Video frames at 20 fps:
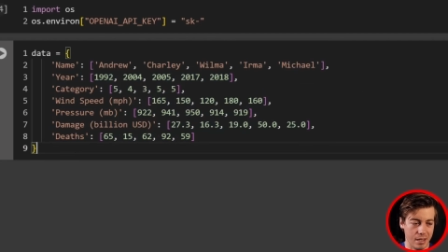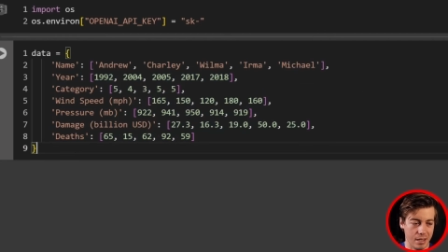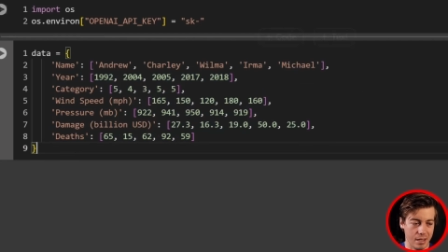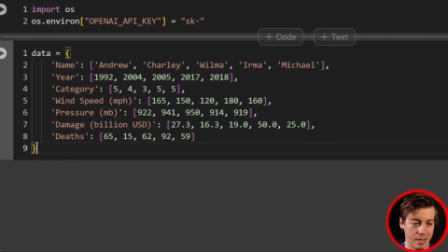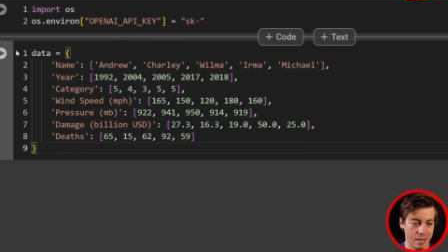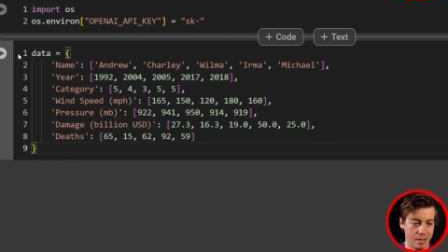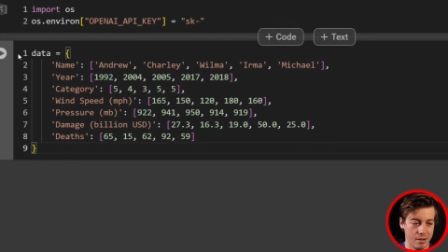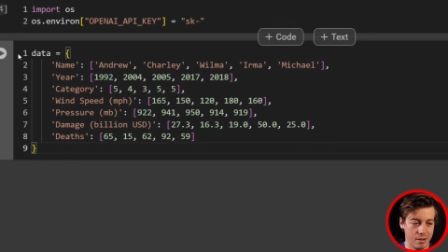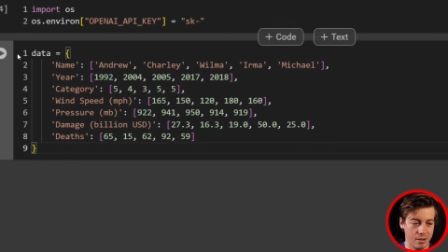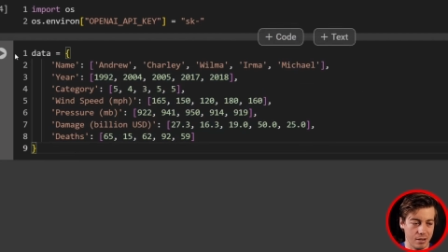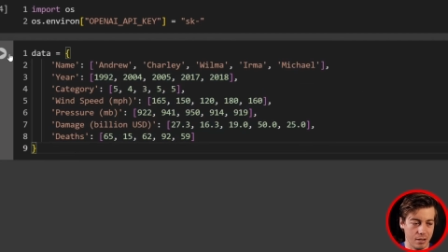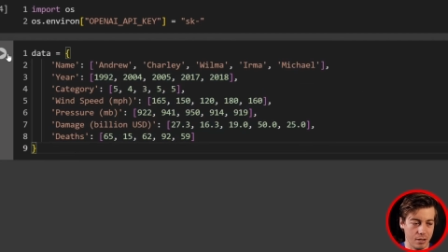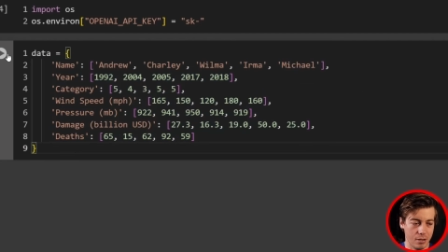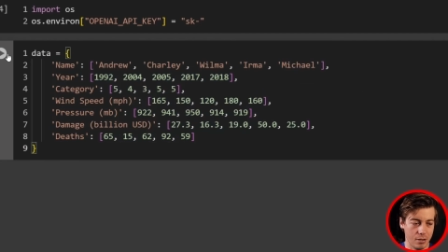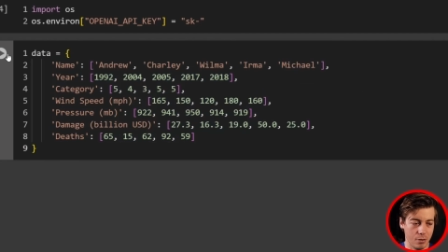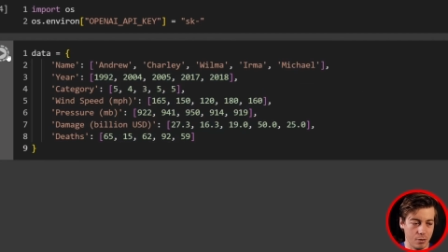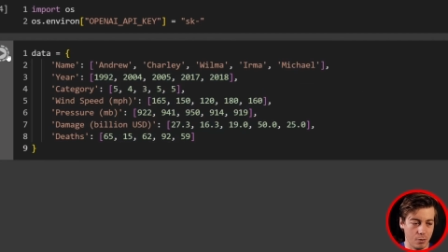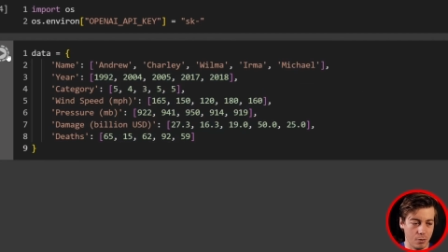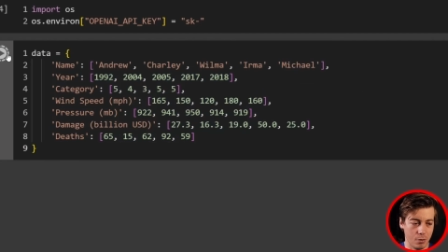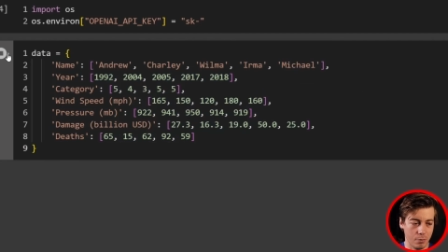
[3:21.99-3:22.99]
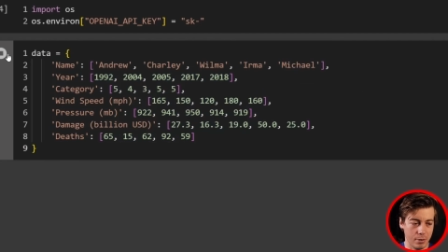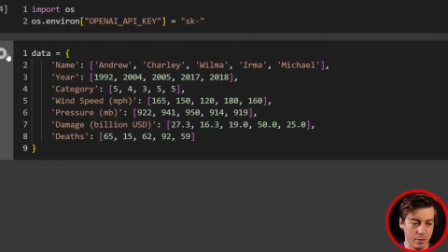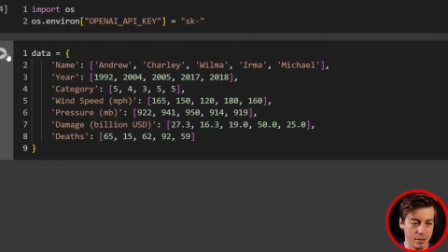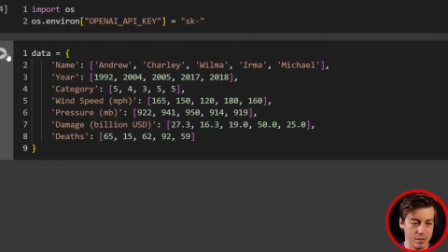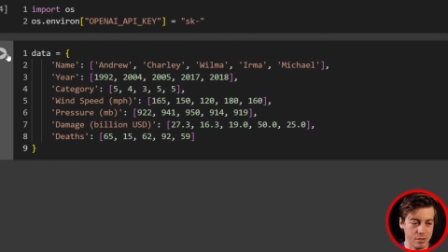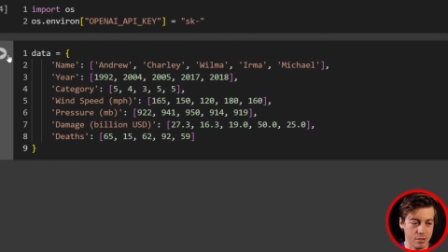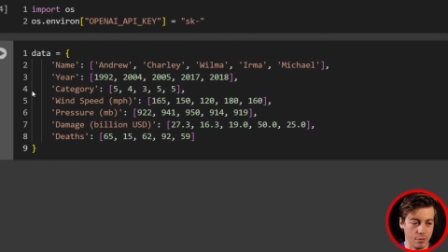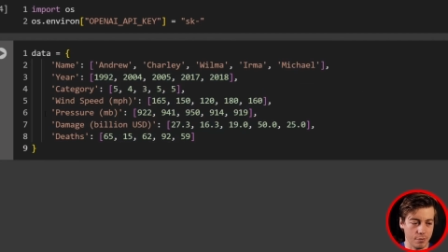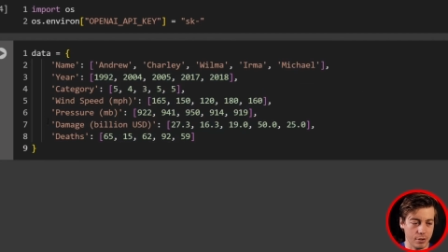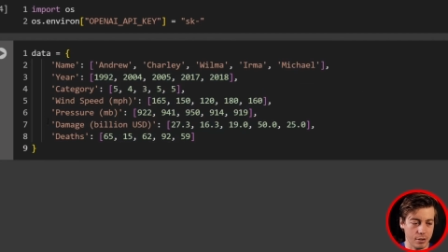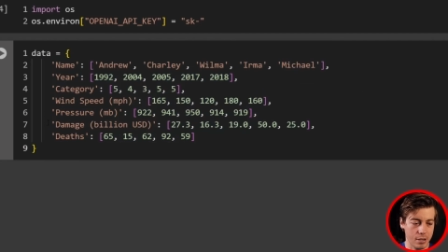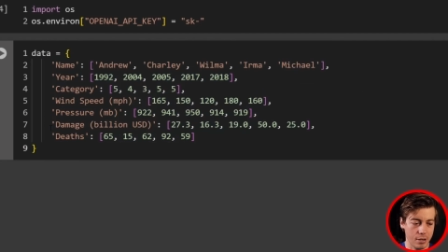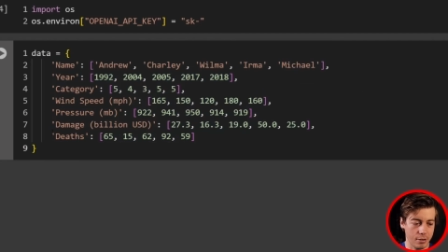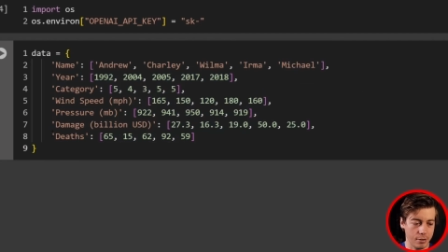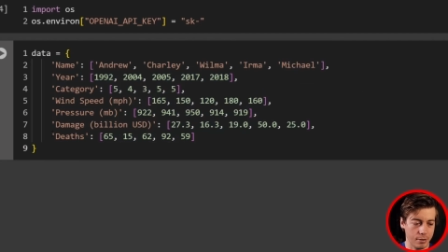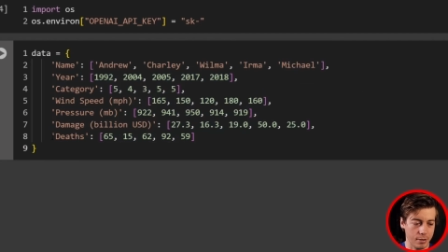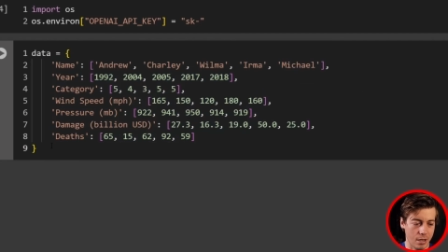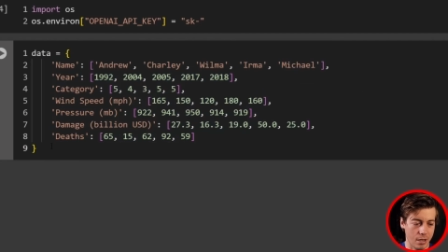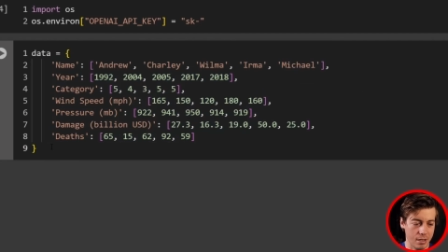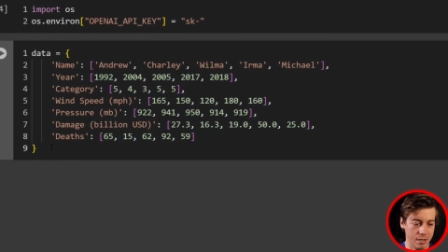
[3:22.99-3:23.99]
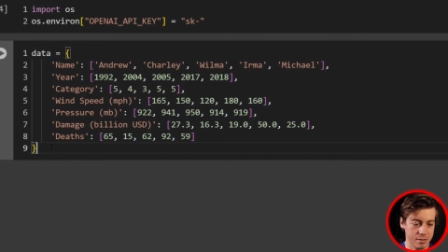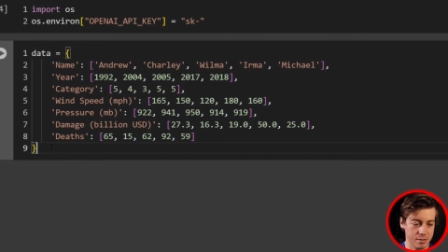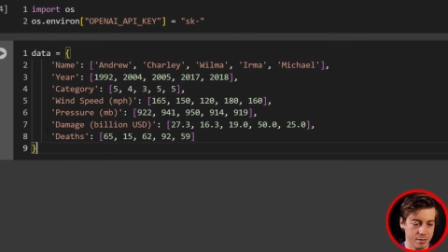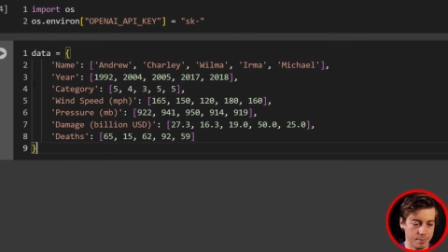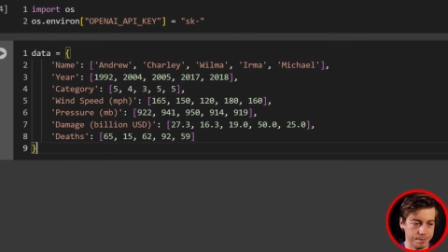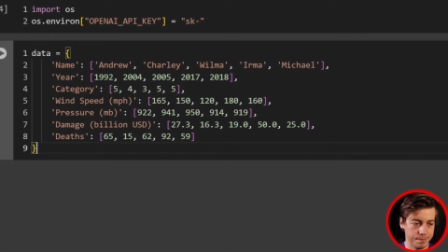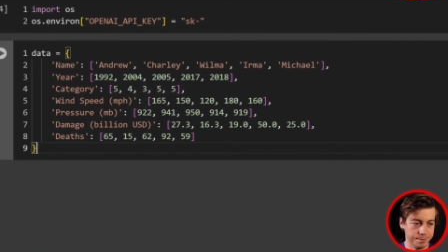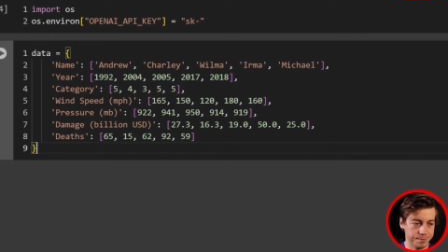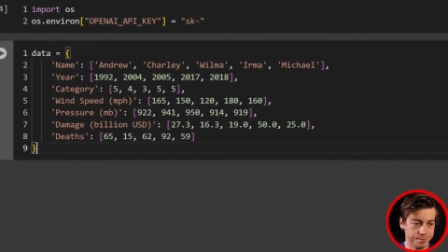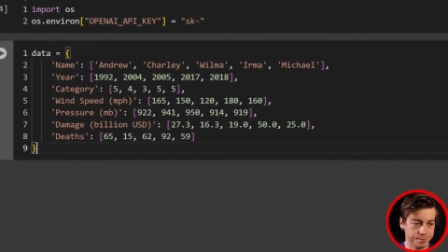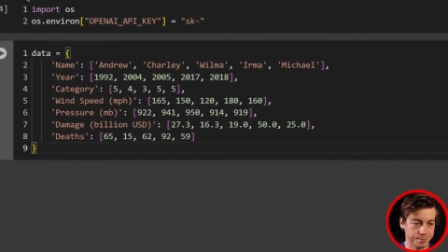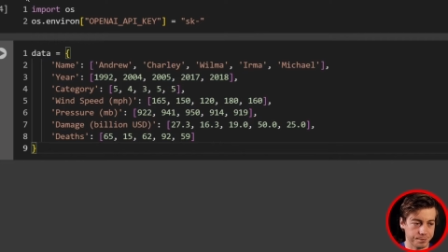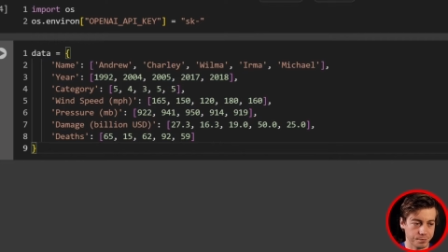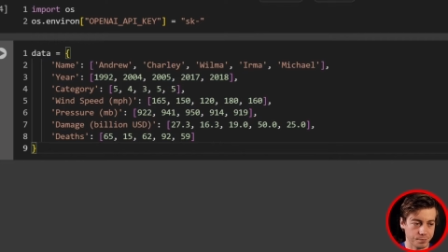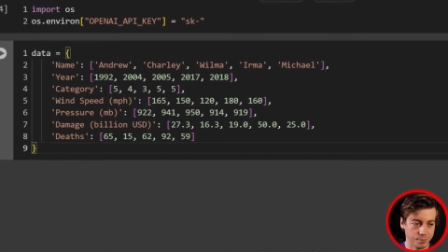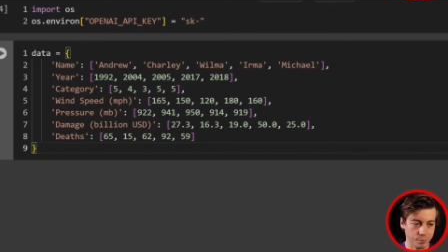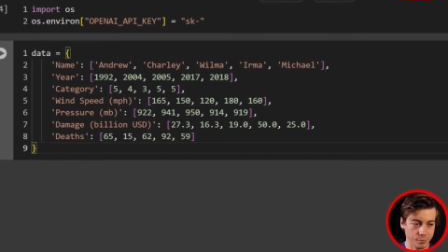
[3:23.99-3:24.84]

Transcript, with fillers: And uh, we'll run this over here. Awesome.